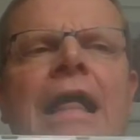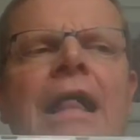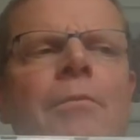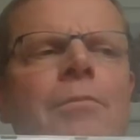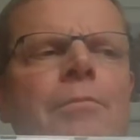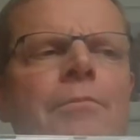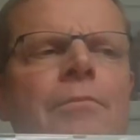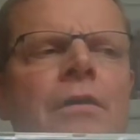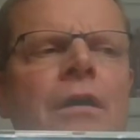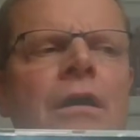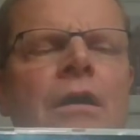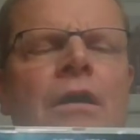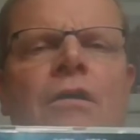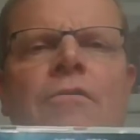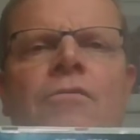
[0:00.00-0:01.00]
album
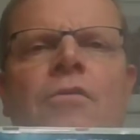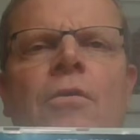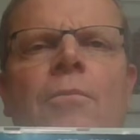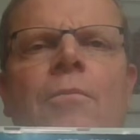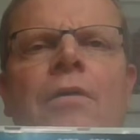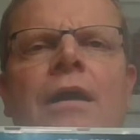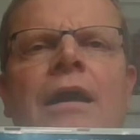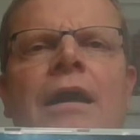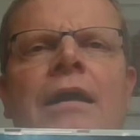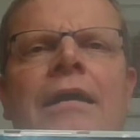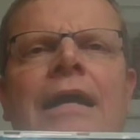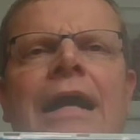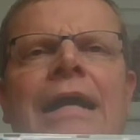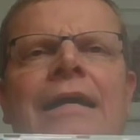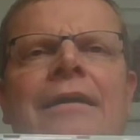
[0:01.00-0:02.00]
from
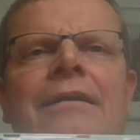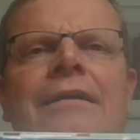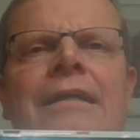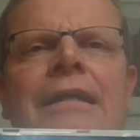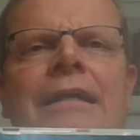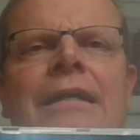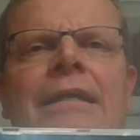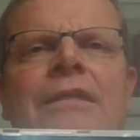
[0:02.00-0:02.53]
Kayak.